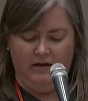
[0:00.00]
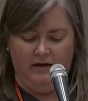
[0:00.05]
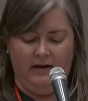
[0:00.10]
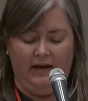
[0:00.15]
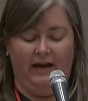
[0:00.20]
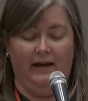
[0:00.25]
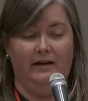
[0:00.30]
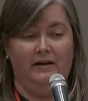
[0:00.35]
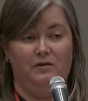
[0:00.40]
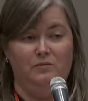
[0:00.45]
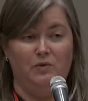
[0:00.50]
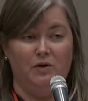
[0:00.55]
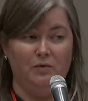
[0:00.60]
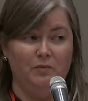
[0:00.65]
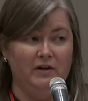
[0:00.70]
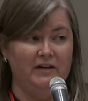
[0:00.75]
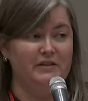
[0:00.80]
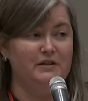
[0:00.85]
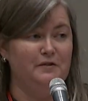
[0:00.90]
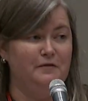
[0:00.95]
And we're
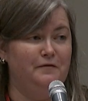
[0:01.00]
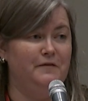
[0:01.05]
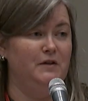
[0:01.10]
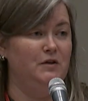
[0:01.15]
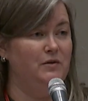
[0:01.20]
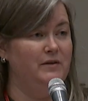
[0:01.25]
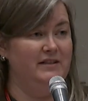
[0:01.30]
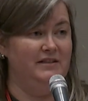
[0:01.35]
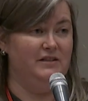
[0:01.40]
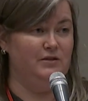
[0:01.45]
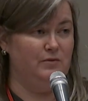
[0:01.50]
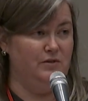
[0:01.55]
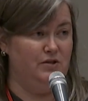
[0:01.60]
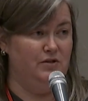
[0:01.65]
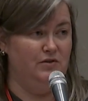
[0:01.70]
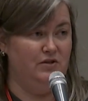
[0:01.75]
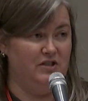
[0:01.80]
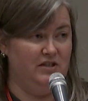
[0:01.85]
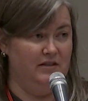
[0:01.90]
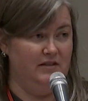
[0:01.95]
one of the few
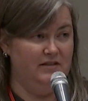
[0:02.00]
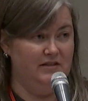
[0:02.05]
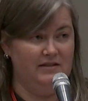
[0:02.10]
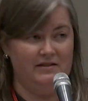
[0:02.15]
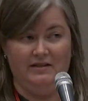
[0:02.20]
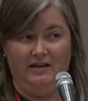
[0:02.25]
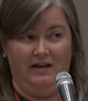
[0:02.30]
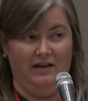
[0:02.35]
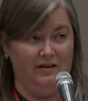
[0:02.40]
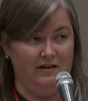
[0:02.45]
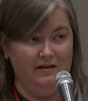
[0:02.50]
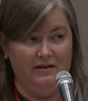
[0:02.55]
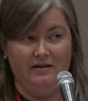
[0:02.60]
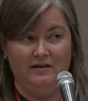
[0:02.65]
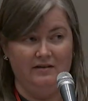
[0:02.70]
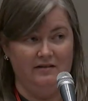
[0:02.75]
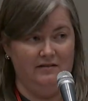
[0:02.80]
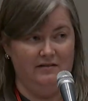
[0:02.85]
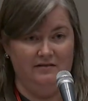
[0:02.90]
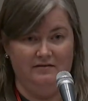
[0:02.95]
institutions in
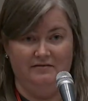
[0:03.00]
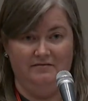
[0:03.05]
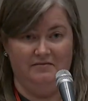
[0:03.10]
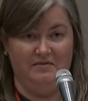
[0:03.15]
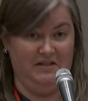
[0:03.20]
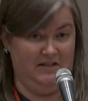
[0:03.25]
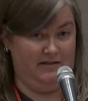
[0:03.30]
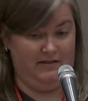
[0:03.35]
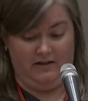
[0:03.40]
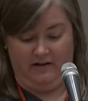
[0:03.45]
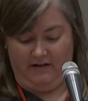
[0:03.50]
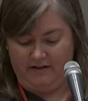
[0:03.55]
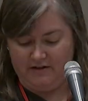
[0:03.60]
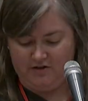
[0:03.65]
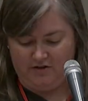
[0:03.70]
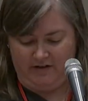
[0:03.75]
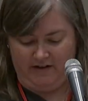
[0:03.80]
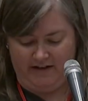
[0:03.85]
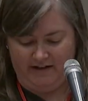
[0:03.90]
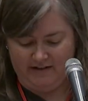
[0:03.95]
this
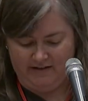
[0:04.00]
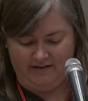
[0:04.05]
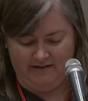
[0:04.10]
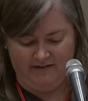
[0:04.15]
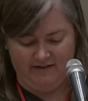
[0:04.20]
country